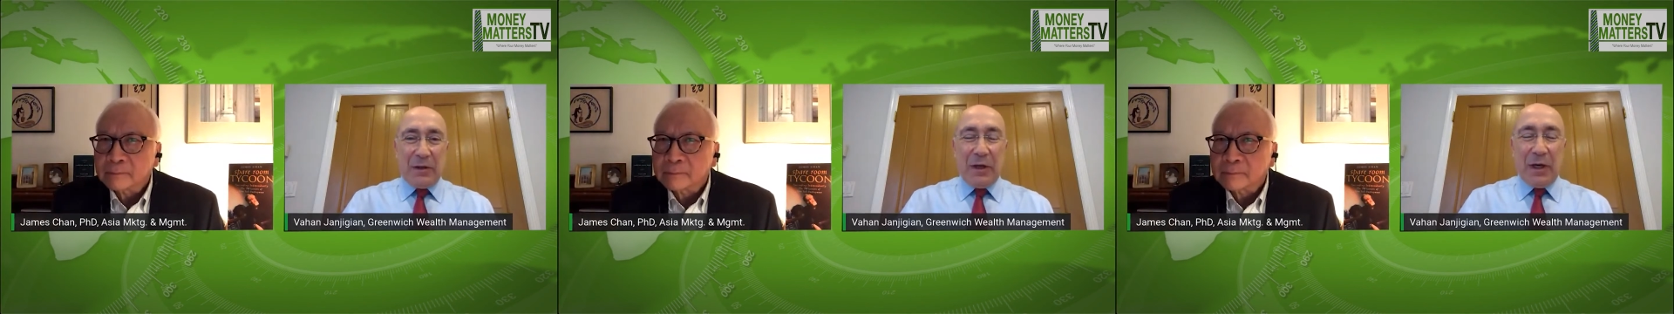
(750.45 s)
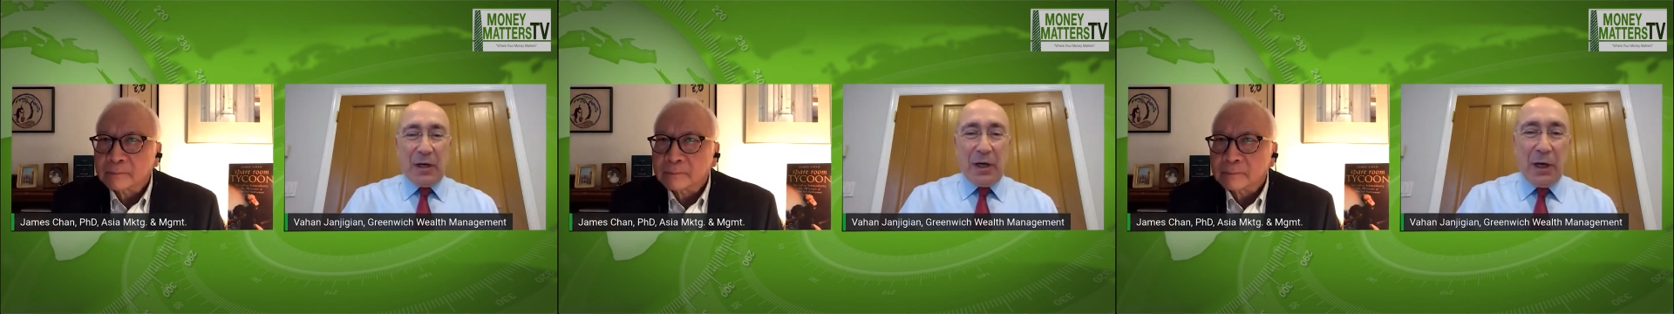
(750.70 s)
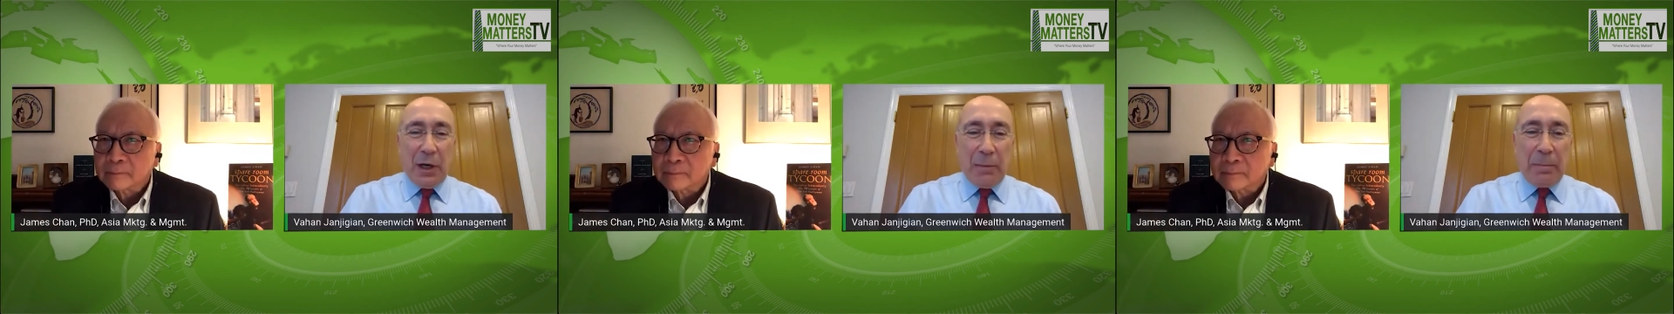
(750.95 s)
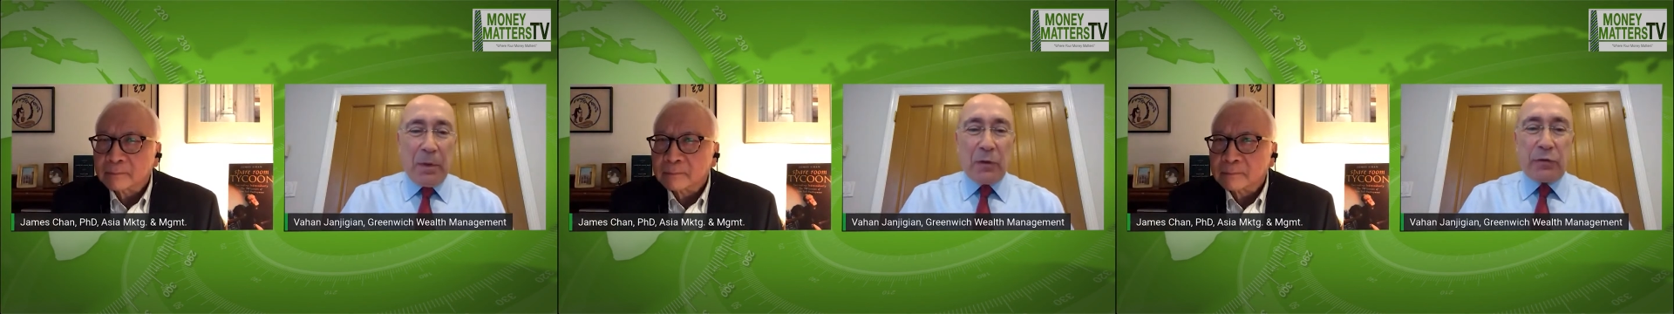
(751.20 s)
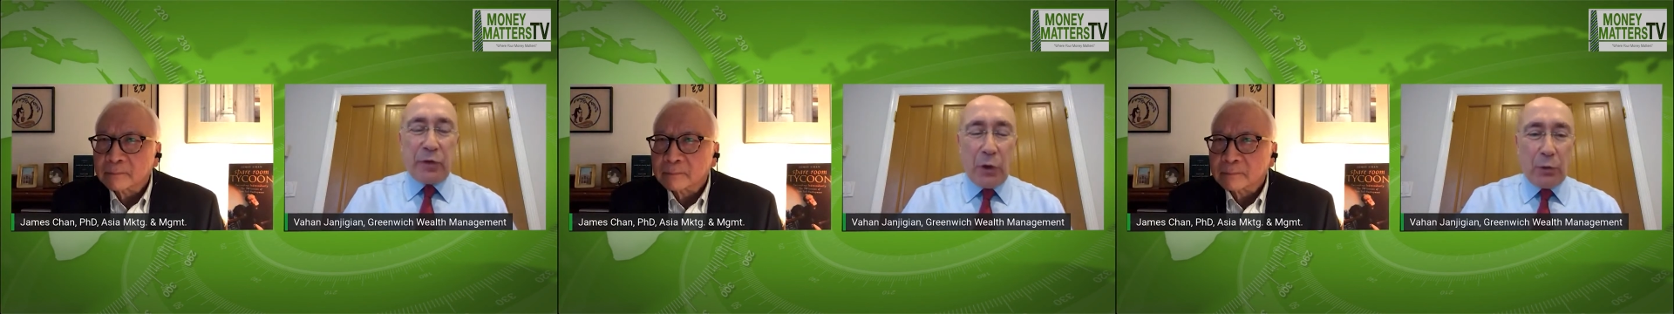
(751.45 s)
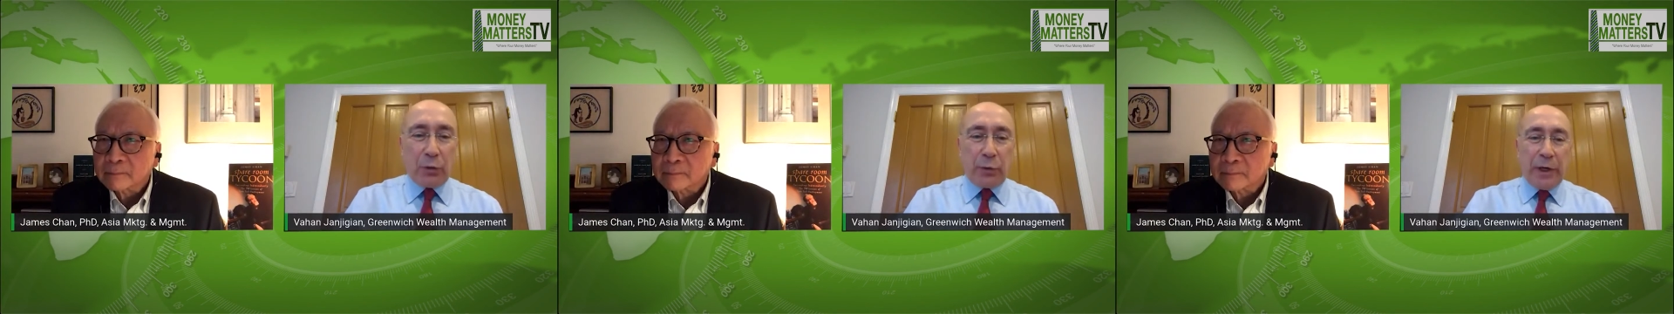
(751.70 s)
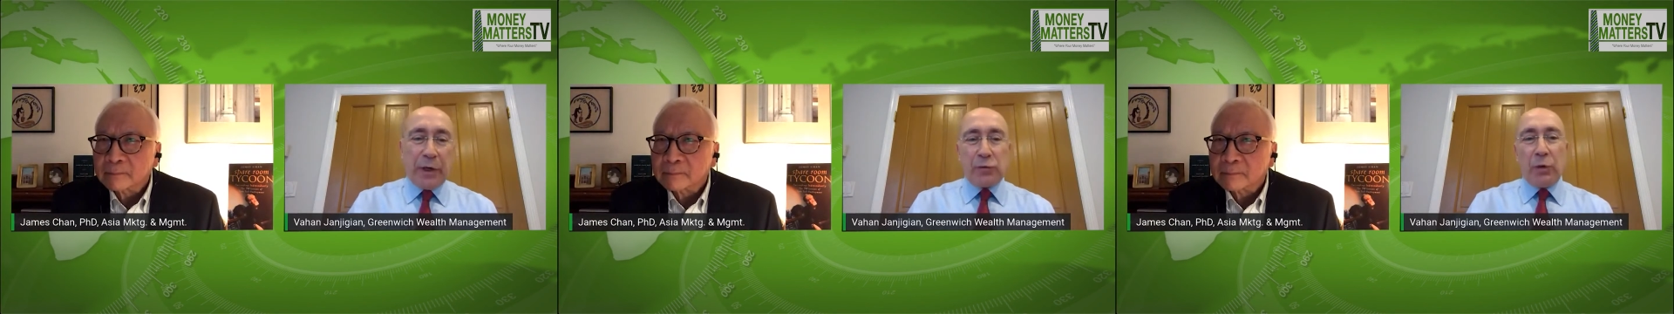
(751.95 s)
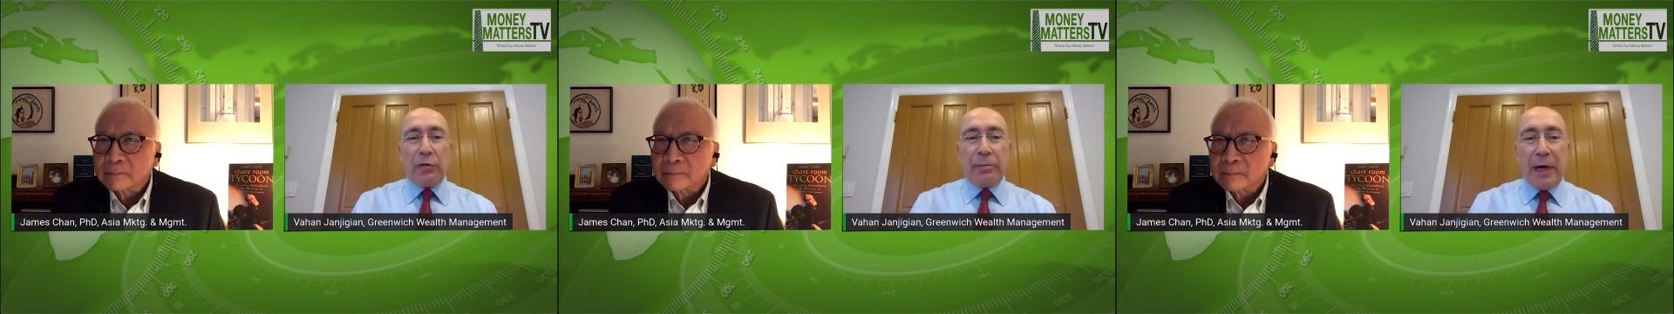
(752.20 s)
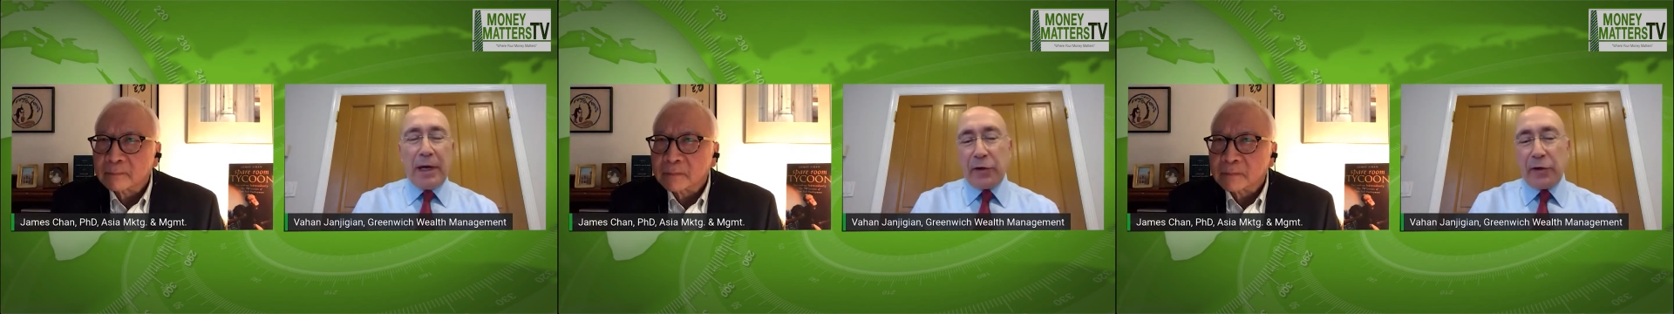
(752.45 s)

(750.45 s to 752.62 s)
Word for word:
Speaker 1: Yeah. Um, so Greenwich Wealth